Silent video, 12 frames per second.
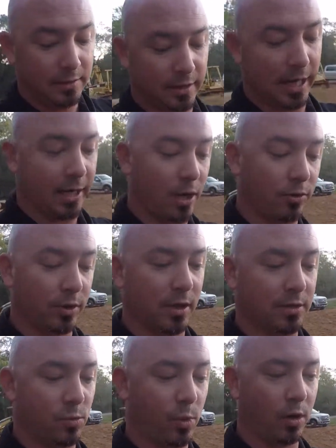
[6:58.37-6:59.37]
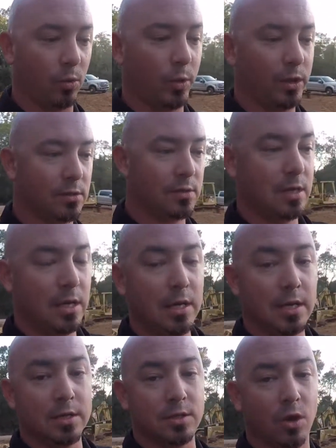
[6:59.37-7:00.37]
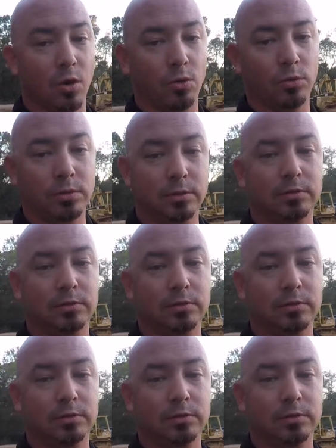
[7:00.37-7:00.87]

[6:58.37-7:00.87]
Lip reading: that I know that does water wells, so